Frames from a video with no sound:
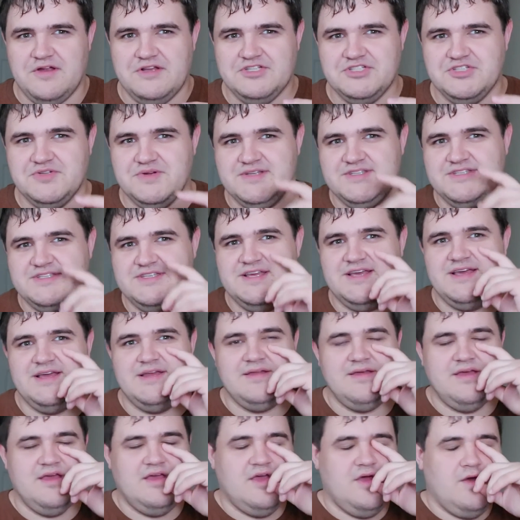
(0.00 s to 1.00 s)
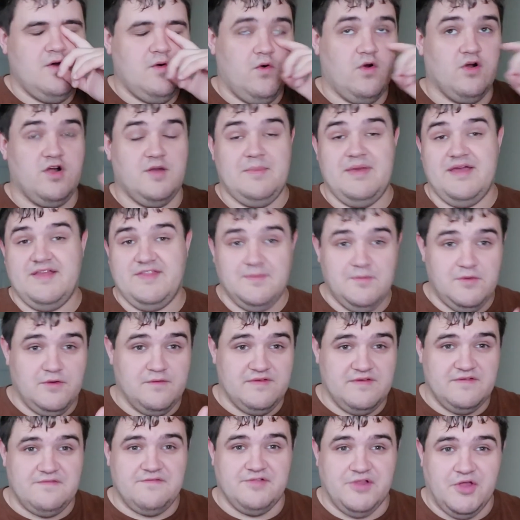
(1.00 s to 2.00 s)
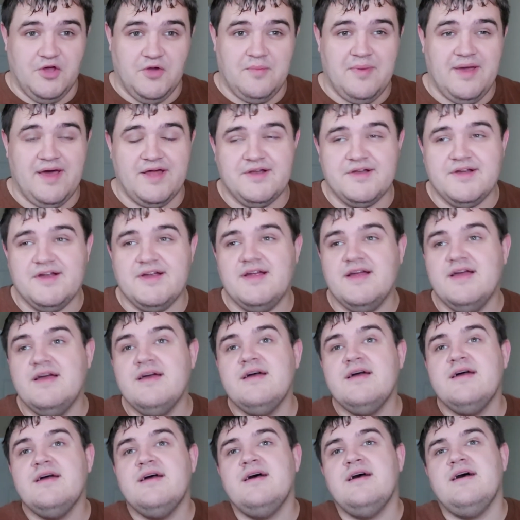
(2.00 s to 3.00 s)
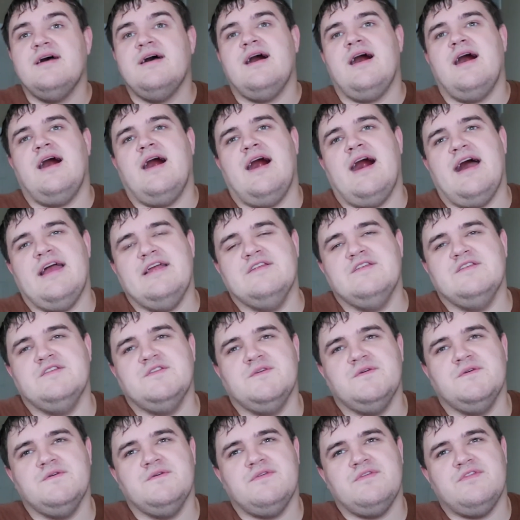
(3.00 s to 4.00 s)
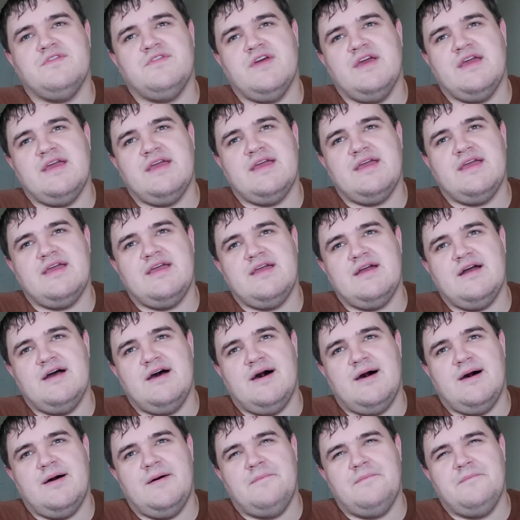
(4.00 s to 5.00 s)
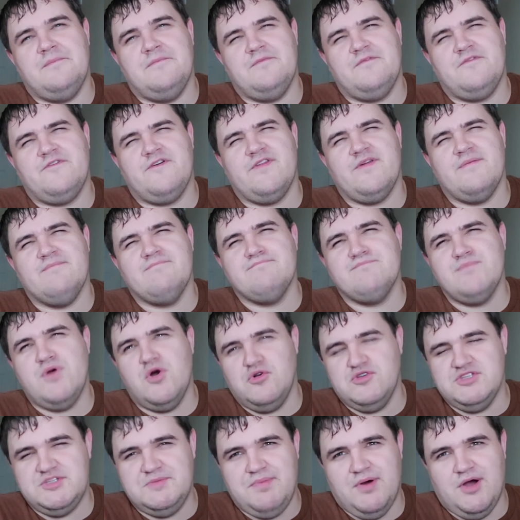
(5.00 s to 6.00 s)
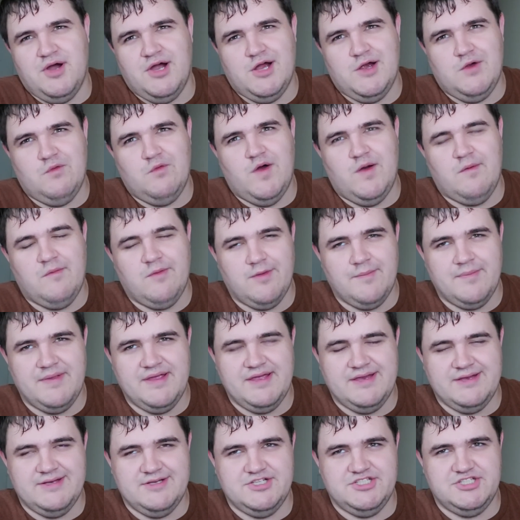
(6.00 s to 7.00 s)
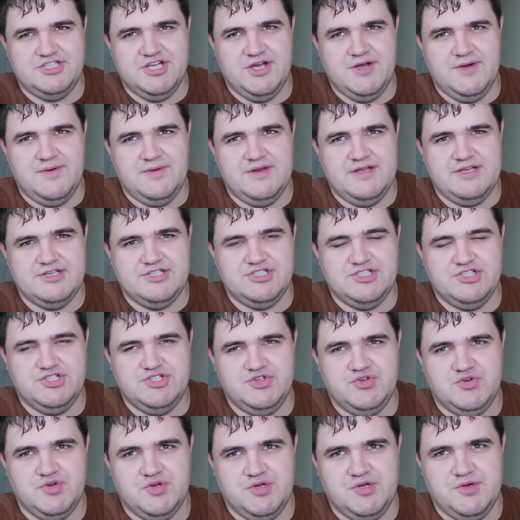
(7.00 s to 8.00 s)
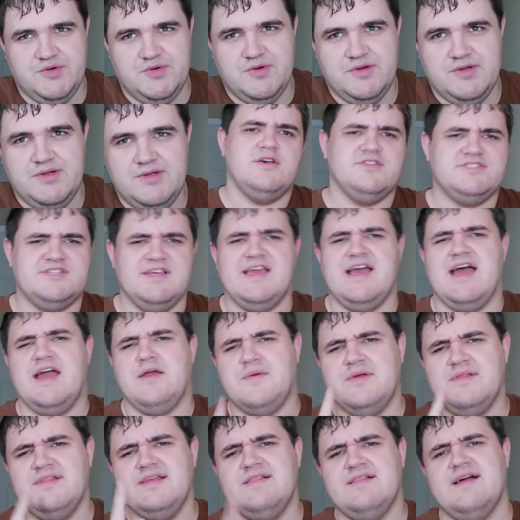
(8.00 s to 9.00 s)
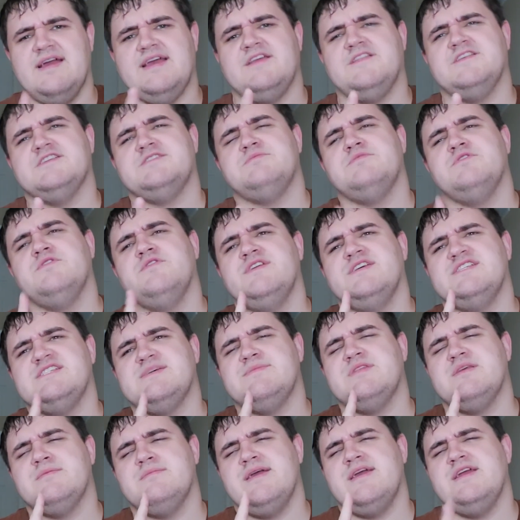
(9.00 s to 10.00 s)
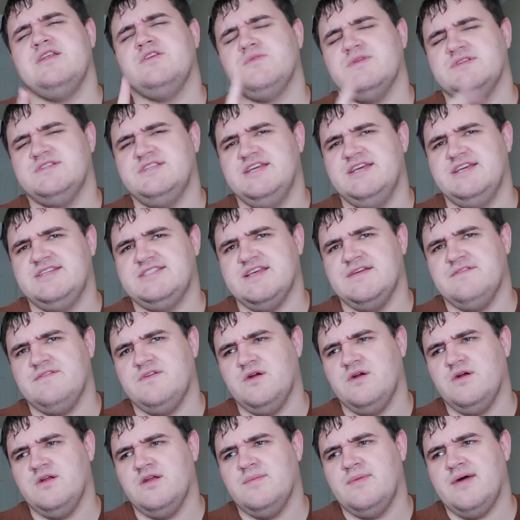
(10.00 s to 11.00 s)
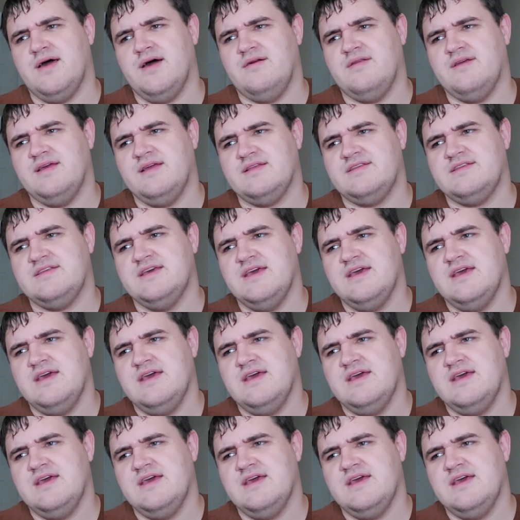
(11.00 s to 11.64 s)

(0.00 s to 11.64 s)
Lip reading: interesting, or to make the movie flow better, I do think, for the most part, what we're being shown is true. So yeah, I really like this movie. Some of the main critiques I've heard about it